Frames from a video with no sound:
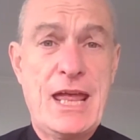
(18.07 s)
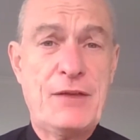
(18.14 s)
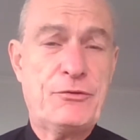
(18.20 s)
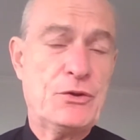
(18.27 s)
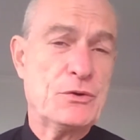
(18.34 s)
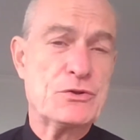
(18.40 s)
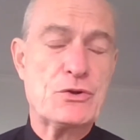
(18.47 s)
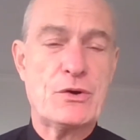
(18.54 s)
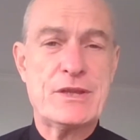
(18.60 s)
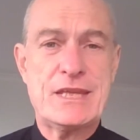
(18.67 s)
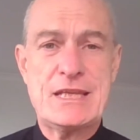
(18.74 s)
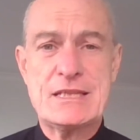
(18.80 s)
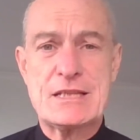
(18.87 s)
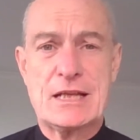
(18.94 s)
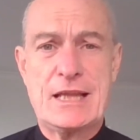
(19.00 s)
If you enjoy
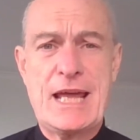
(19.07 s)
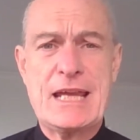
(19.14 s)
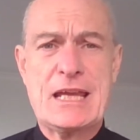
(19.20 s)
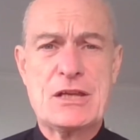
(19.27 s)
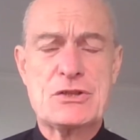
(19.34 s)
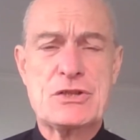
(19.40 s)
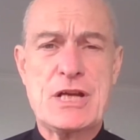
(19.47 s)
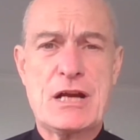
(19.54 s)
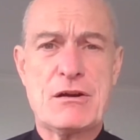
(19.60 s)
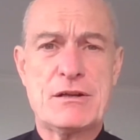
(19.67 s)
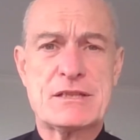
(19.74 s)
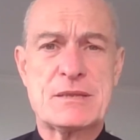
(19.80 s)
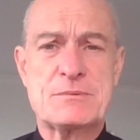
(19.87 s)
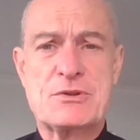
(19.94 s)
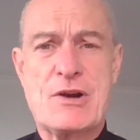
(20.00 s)
these, like, share,
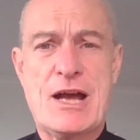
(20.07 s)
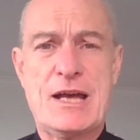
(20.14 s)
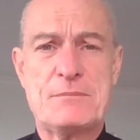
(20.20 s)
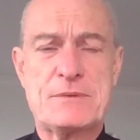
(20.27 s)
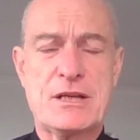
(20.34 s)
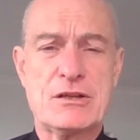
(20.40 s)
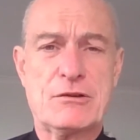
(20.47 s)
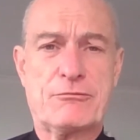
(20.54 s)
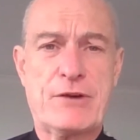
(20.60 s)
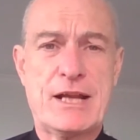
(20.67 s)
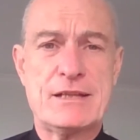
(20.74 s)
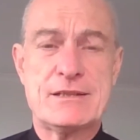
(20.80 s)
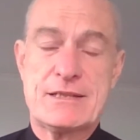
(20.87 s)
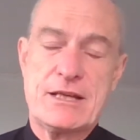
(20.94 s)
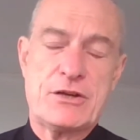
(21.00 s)
and subscribe. Tell your
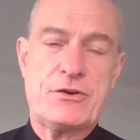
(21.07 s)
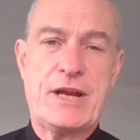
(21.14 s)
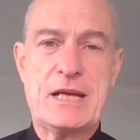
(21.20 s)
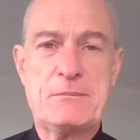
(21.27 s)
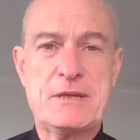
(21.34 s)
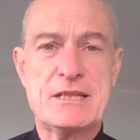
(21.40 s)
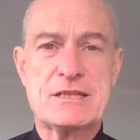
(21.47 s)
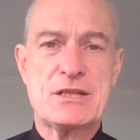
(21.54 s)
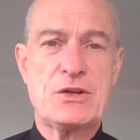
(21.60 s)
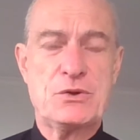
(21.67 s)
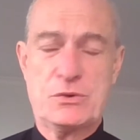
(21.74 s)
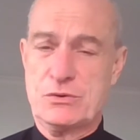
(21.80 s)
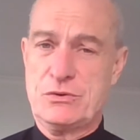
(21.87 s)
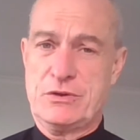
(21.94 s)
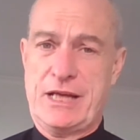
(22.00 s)
friends, tell your enemies.
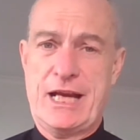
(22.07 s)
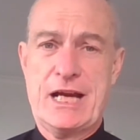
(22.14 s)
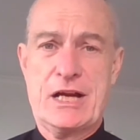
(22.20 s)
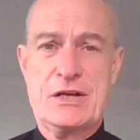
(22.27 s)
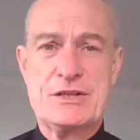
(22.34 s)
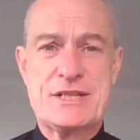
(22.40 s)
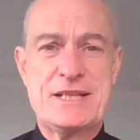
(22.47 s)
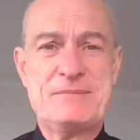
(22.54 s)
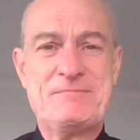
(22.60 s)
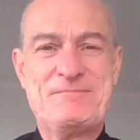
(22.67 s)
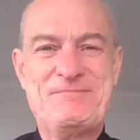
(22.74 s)
Who cares?